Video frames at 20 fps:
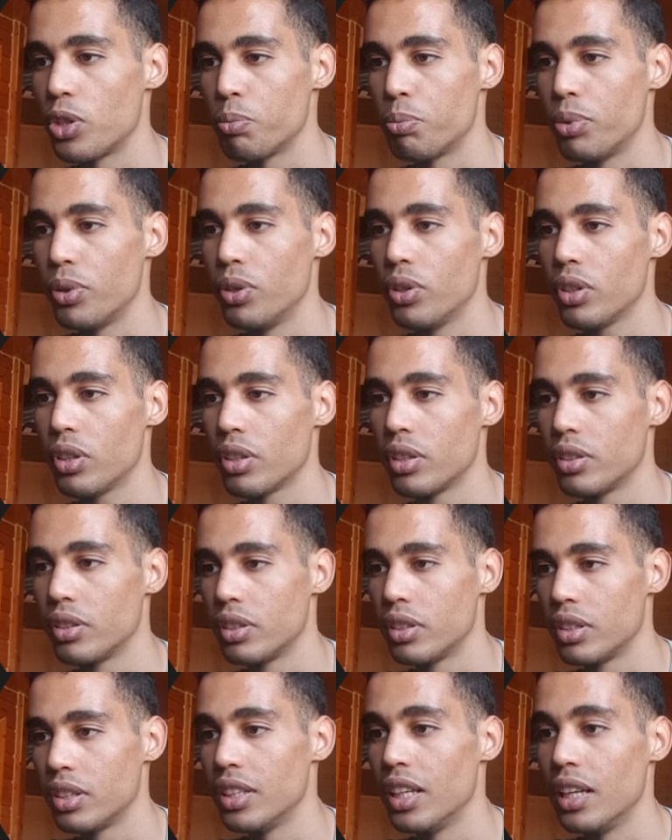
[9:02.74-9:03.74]
put
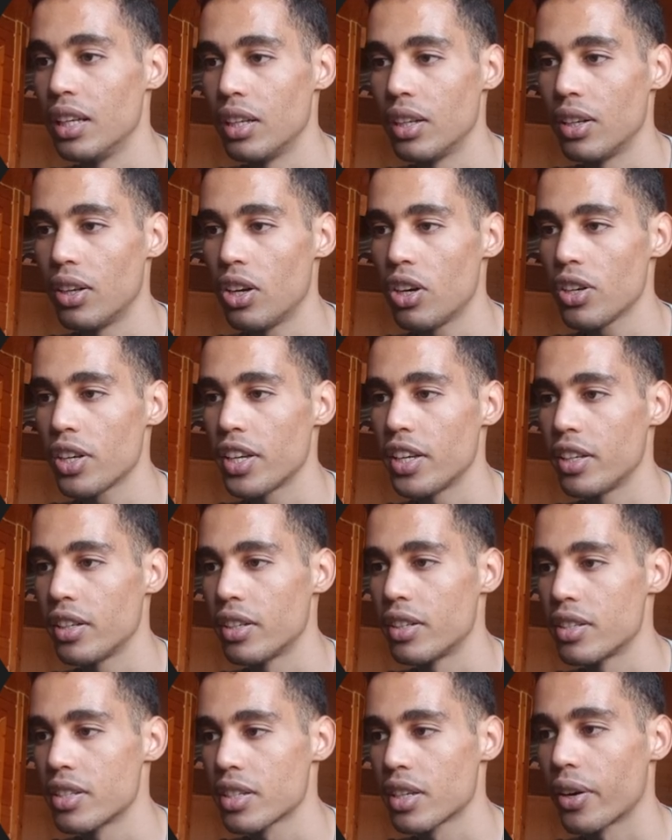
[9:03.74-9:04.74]
the login
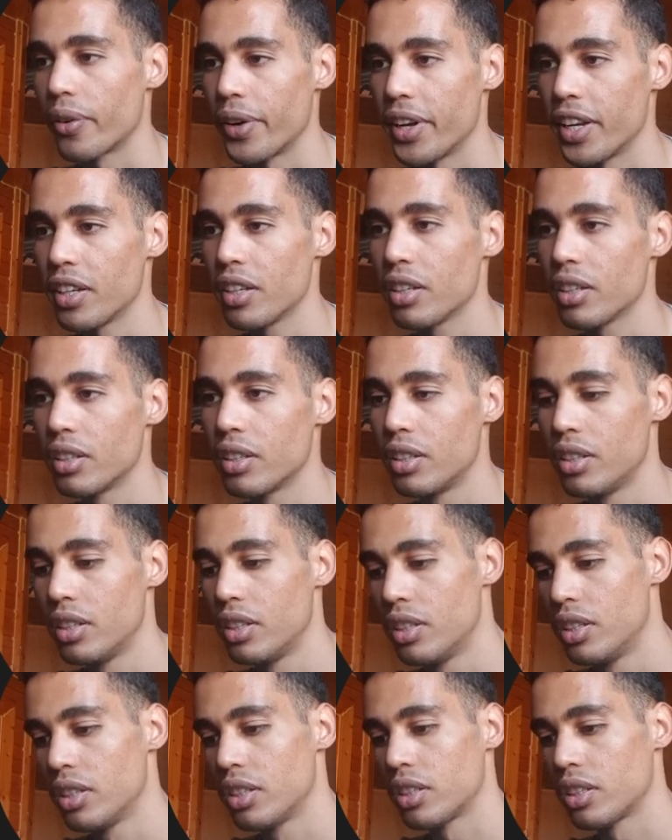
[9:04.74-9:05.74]
screen.
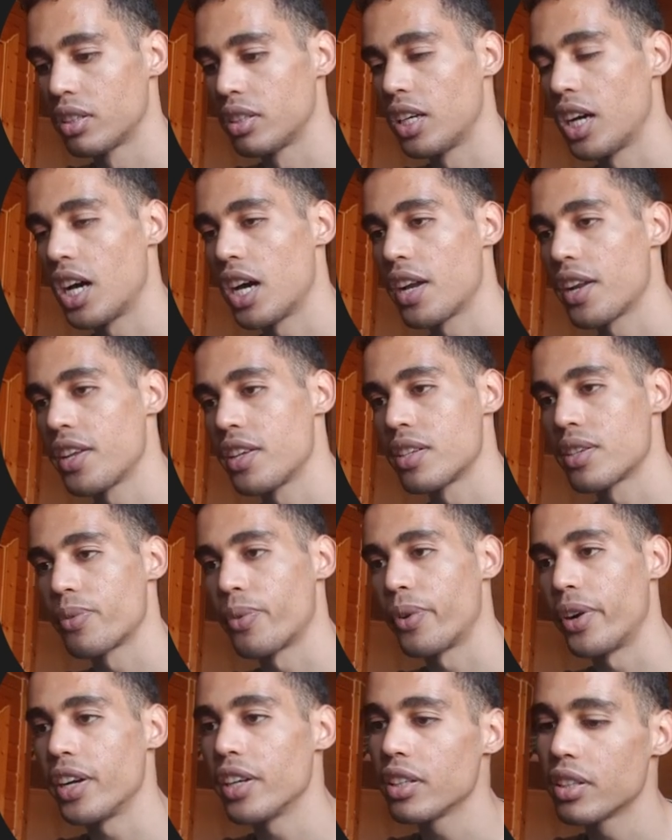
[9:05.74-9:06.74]
That is
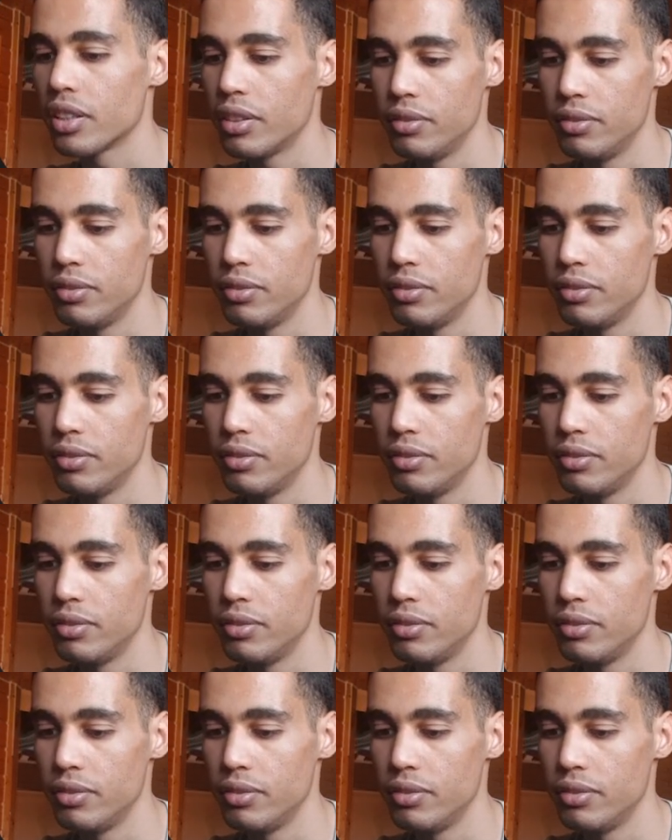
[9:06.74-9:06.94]
right.